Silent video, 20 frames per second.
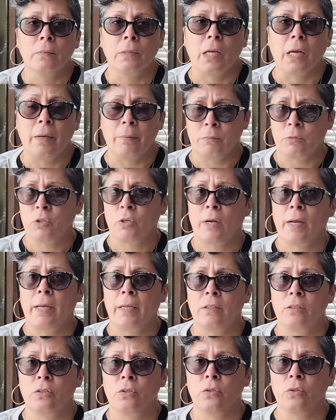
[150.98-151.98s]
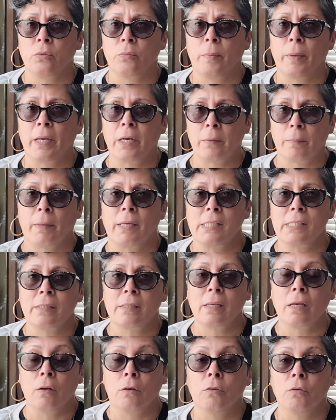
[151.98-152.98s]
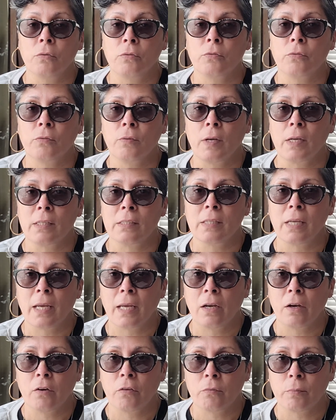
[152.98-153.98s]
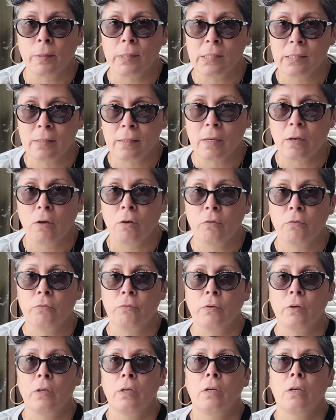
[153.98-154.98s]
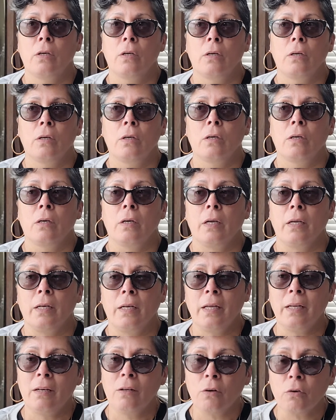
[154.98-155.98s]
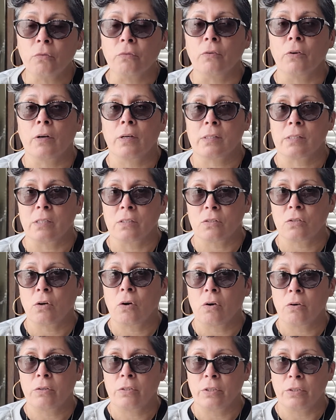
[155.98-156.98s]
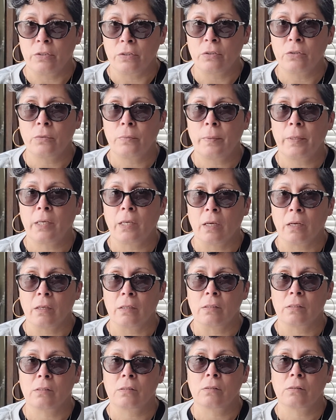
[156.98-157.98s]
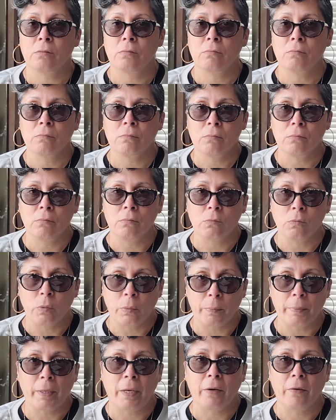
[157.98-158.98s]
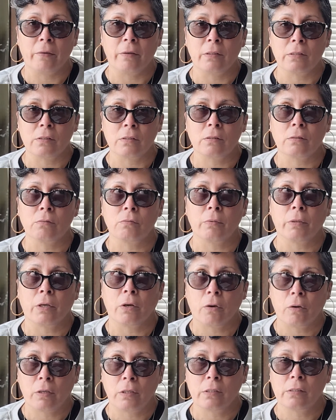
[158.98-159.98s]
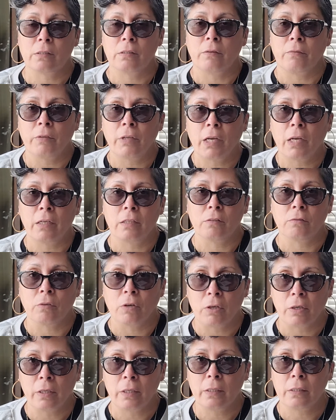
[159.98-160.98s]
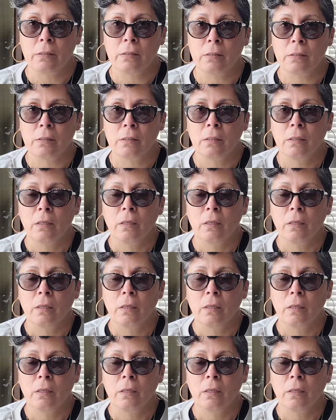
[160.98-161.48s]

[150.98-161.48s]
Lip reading: I'm trying to better myself and take care of myself. And I know for us it's hard to do because we're parents, regardless of the age of our kids,